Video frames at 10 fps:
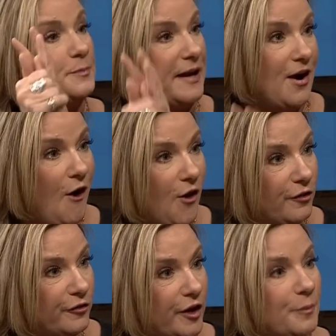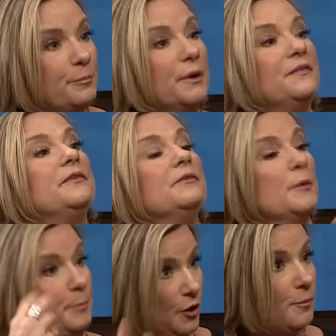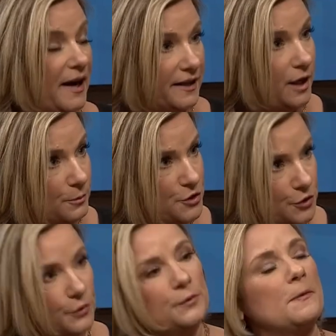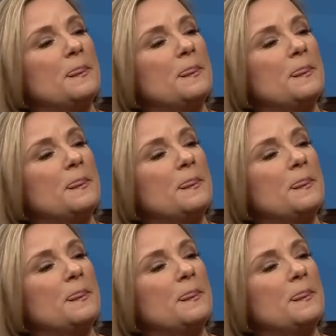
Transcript: to pay all of it, but the bill might come due.